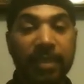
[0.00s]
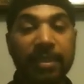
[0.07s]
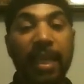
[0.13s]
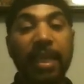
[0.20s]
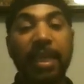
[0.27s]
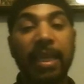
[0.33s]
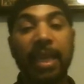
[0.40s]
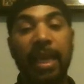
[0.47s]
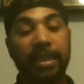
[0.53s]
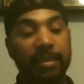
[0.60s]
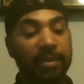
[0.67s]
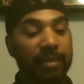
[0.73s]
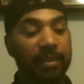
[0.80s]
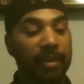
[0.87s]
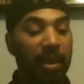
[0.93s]
take
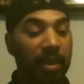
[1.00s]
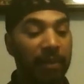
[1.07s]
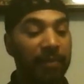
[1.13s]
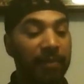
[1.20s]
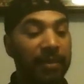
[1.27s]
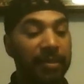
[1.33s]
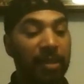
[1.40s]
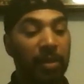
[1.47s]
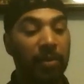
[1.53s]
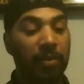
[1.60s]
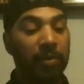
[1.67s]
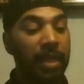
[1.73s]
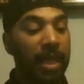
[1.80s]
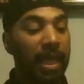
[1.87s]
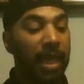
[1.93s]
care of his
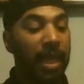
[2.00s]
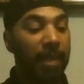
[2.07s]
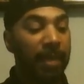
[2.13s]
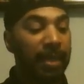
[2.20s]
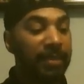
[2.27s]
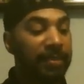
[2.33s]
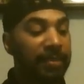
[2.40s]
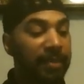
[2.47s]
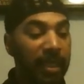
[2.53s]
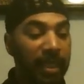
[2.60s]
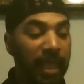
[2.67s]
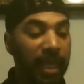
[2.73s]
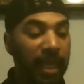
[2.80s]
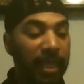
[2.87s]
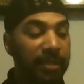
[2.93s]
own. It may
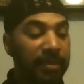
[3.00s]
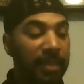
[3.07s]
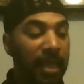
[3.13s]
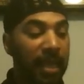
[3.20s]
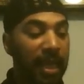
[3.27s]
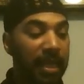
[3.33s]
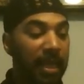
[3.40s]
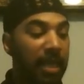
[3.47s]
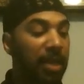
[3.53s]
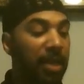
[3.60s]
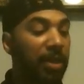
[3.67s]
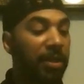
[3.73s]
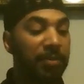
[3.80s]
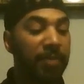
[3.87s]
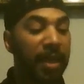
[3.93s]
seem like he's not, and
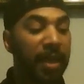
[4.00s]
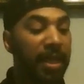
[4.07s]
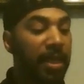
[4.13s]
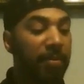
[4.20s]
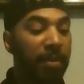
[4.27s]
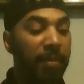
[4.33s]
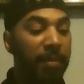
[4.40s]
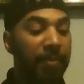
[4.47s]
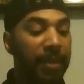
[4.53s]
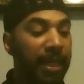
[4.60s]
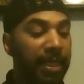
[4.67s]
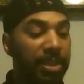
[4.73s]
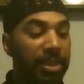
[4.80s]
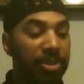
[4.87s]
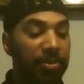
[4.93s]
others may come up
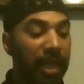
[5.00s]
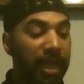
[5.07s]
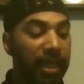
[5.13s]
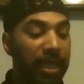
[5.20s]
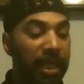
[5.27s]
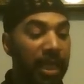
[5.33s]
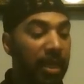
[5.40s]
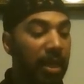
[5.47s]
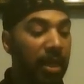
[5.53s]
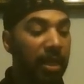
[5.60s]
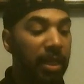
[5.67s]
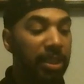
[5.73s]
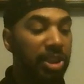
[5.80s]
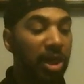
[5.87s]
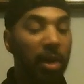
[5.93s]
against you,
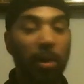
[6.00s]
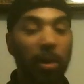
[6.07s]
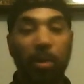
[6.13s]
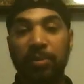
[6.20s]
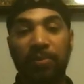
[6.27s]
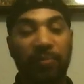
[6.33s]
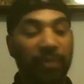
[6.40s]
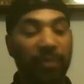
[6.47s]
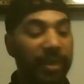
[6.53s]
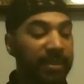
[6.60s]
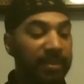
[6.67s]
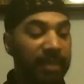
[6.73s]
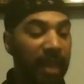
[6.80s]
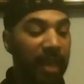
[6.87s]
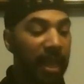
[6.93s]
like Job's
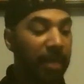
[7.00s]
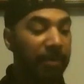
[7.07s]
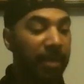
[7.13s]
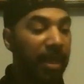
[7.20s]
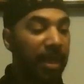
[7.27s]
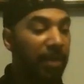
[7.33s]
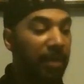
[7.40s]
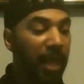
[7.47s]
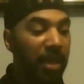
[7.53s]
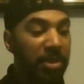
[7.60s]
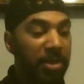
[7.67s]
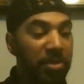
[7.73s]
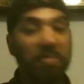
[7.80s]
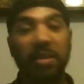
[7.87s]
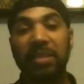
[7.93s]
friends came and they were
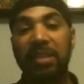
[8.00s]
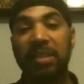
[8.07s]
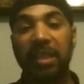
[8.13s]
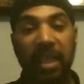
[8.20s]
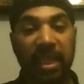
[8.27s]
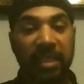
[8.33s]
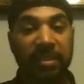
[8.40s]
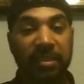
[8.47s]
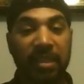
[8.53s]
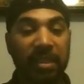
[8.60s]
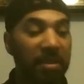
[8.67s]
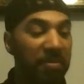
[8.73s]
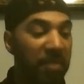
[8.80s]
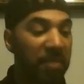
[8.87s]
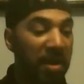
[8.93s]
like, you must have did
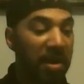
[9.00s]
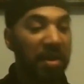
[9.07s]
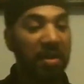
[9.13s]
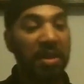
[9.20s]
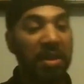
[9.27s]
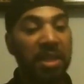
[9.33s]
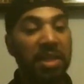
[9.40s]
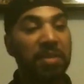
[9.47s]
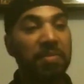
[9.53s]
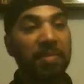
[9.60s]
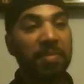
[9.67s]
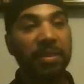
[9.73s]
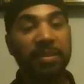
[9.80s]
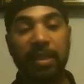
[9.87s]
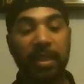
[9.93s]
something wrong. You
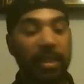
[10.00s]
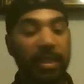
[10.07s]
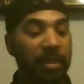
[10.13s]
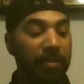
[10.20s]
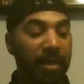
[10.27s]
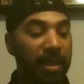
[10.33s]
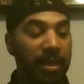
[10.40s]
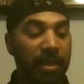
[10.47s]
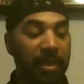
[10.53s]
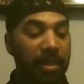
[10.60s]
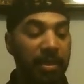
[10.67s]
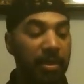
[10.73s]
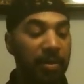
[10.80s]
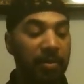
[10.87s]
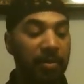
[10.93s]
must have did it, but
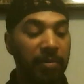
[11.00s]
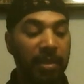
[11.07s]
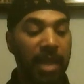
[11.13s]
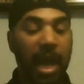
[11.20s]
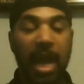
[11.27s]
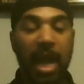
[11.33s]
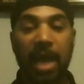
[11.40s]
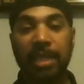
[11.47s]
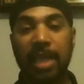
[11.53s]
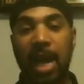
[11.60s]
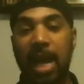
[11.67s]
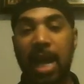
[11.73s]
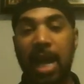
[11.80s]
no, Yah